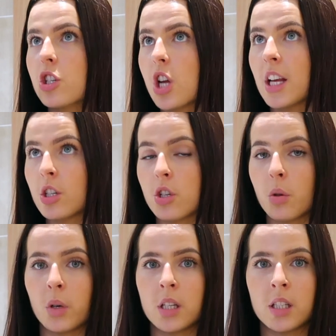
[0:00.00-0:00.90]
changed
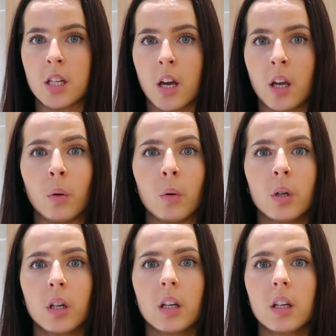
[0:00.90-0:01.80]
the
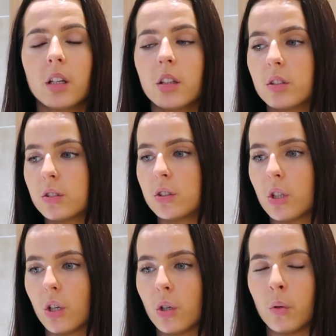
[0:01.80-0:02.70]
window
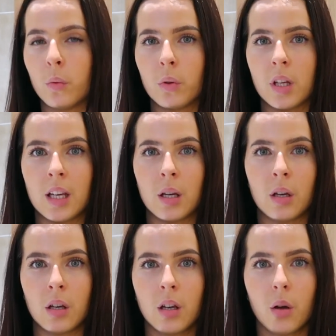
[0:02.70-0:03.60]
to
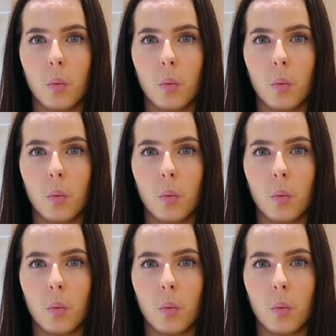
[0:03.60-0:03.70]
the